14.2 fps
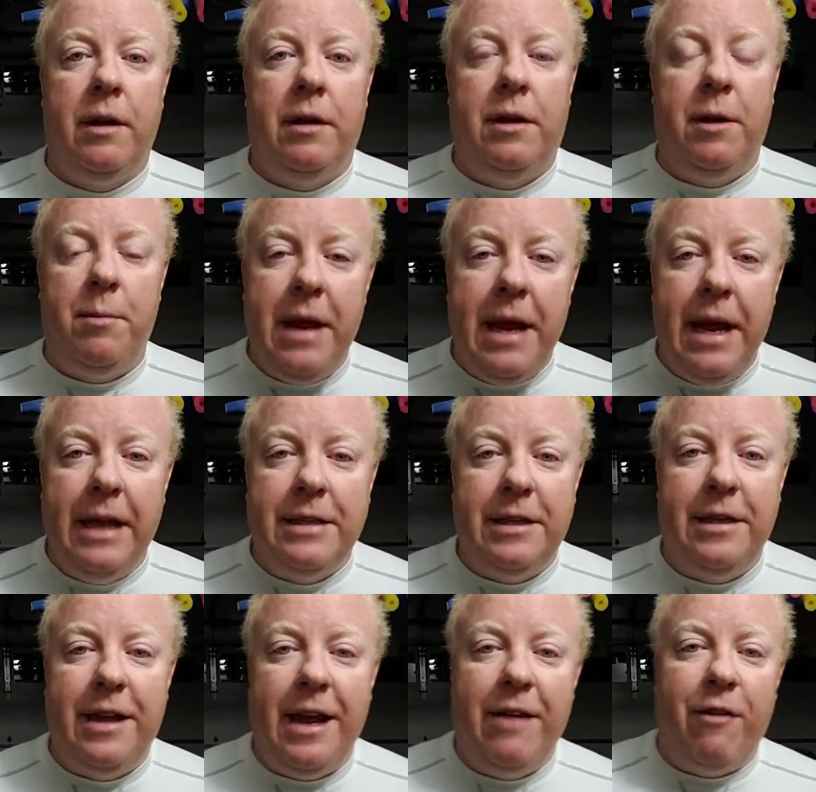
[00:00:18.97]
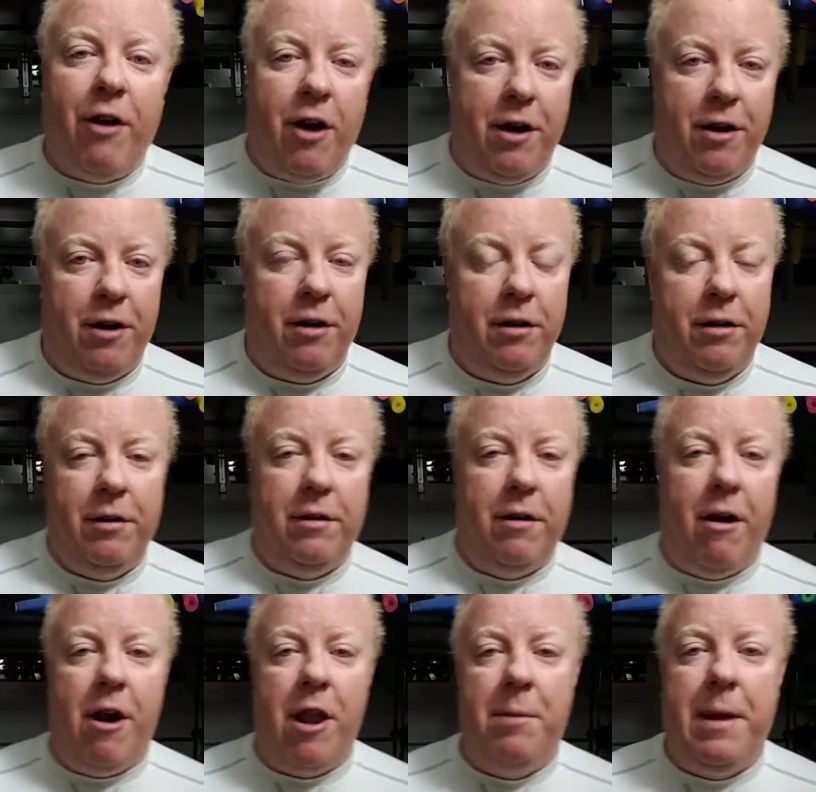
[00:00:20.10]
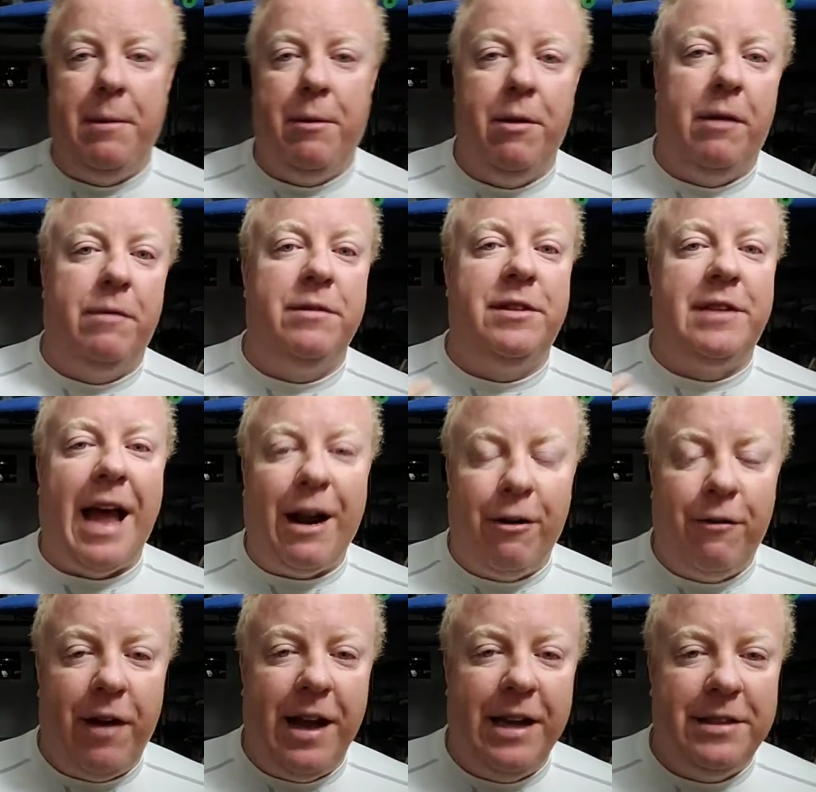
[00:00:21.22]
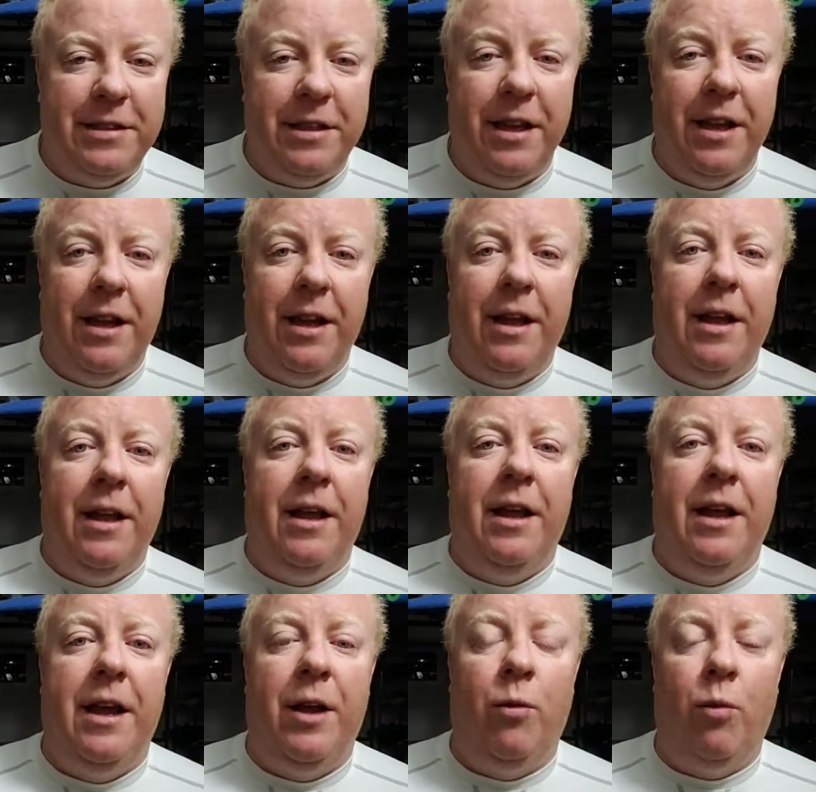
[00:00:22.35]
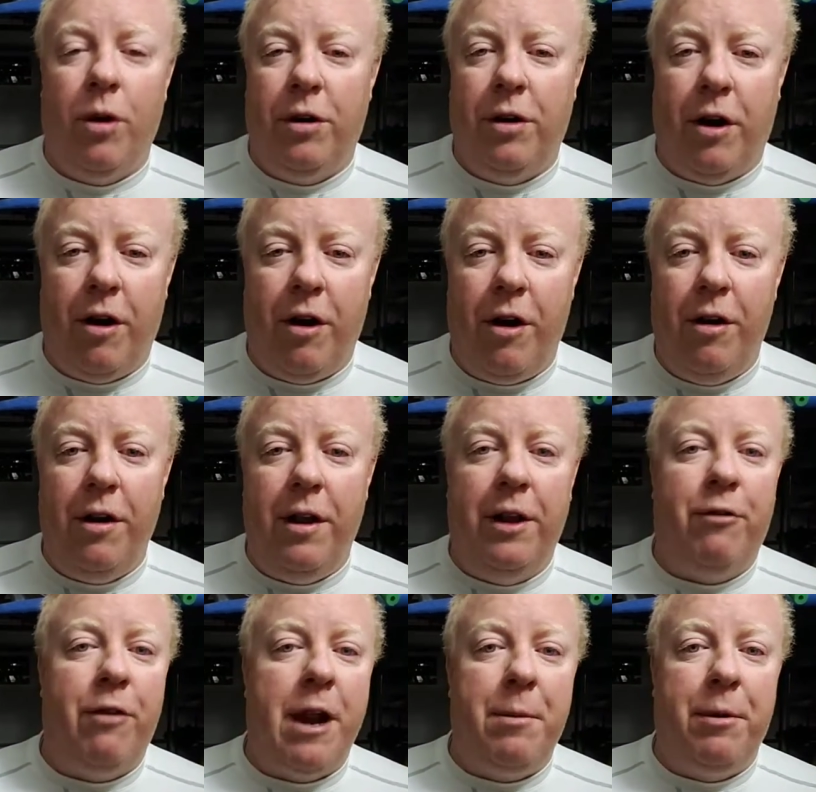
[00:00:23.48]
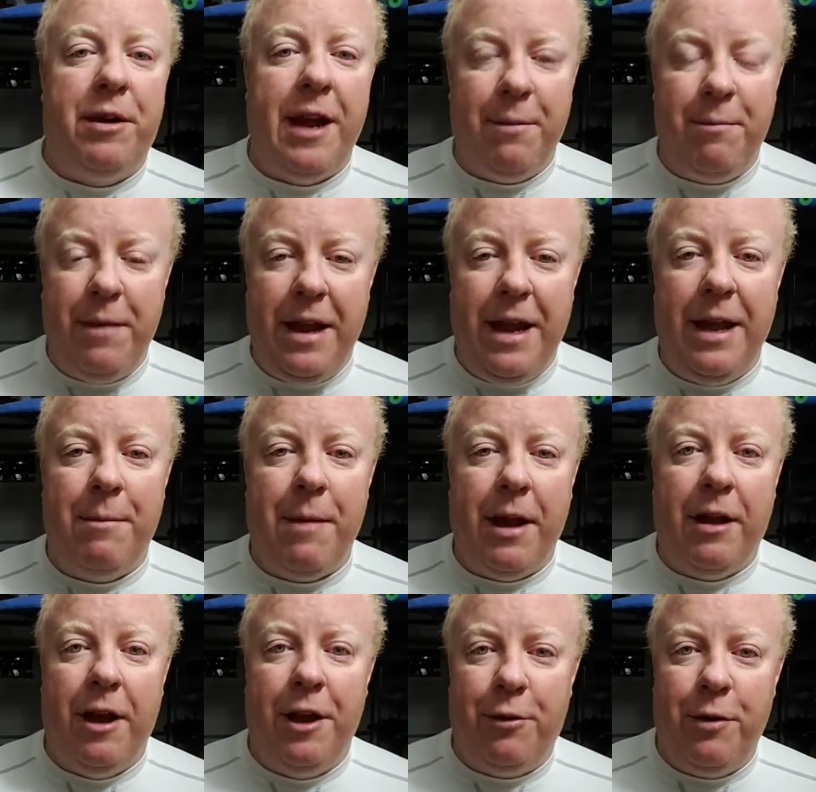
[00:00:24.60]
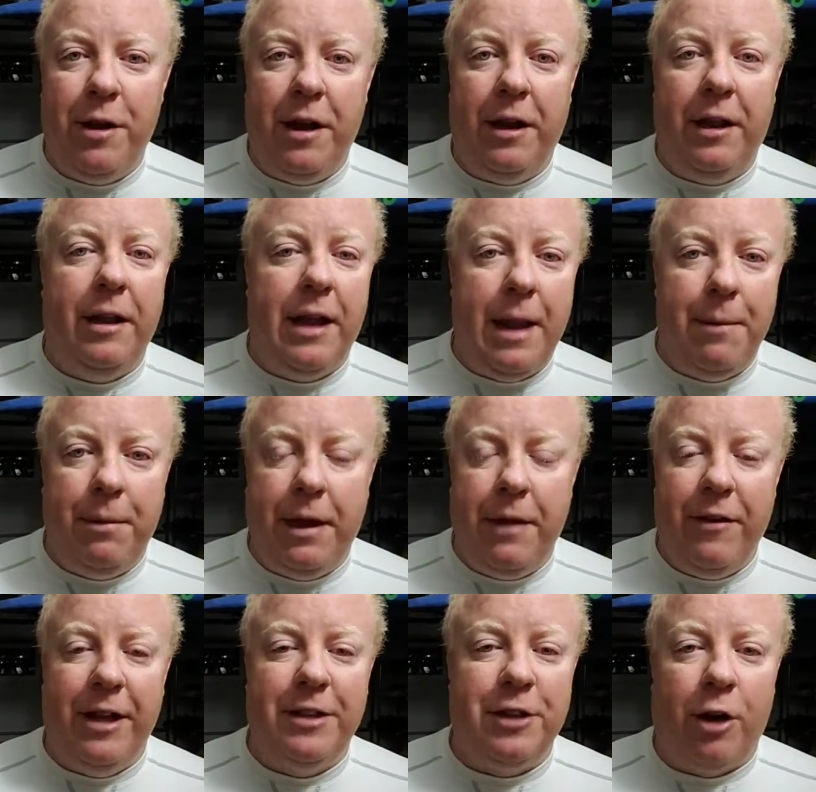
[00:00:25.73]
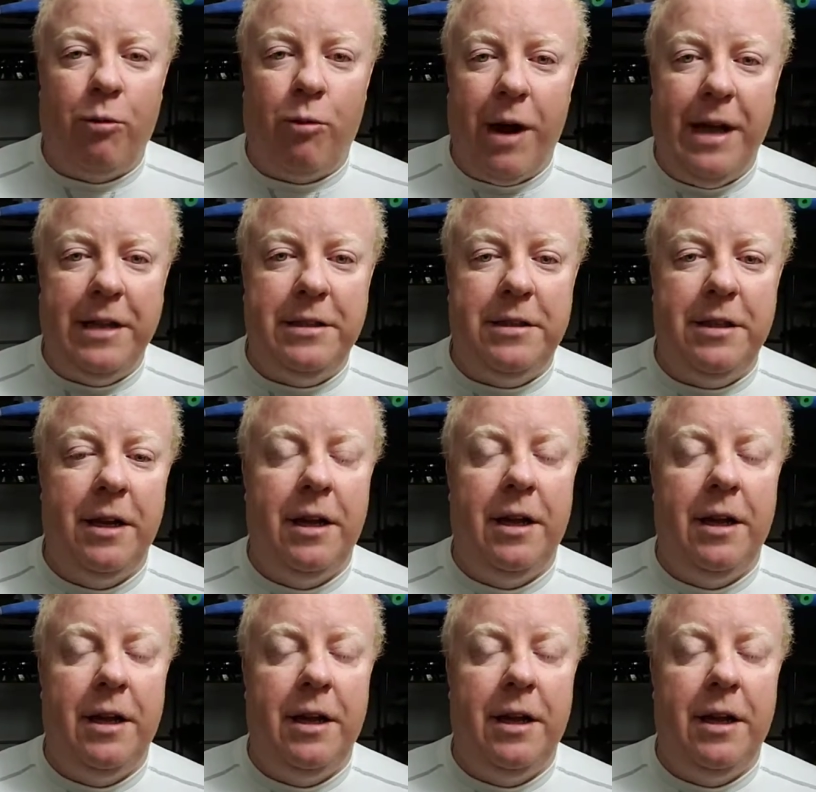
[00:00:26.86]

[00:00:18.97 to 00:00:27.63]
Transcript: To me, it's a day of honor, to honor the people that have sacrificed and worked hard and tried to protect me and my country and keep giving us our rights.